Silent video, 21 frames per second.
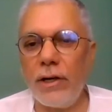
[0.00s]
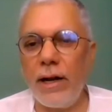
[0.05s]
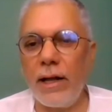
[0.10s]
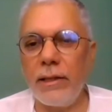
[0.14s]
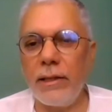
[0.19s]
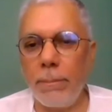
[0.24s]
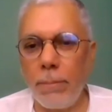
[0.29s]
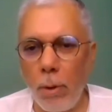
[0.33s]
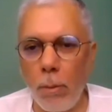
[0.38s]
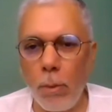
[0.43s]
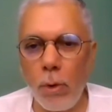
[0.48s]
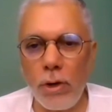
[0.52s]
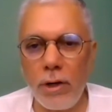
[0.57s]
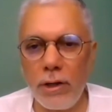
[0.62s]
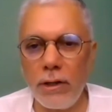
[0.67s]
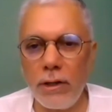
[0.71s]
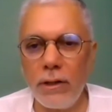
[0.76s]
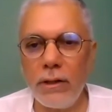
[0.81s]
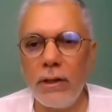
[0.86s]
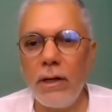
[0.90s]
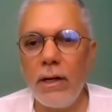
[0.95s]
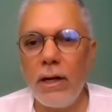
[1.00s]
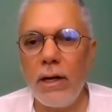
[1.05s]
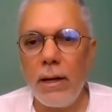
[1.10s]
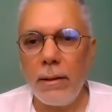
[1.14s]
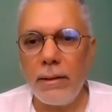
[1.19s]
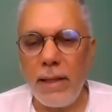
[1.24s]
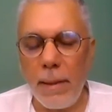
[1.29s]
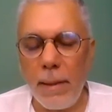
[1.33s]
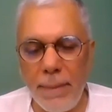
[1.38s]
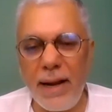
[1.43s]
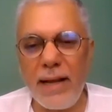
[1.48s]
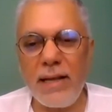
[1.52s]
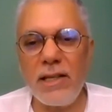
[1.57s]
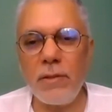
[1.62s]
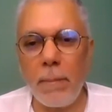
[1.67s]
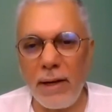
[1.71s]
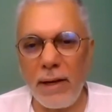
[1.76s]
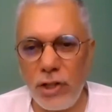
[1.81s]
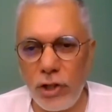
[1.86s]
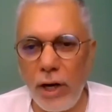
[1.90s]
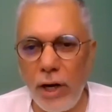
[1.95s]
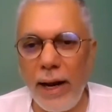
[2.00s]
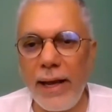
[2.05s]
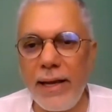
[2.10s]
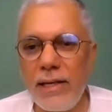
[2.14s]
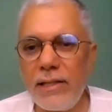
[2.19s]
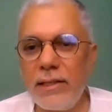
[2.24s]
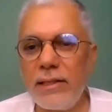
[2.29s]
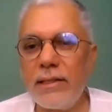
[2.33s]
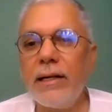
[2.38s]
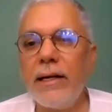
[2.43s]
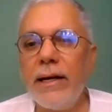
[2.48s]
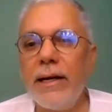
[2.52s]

and the promoter. They bring specialized,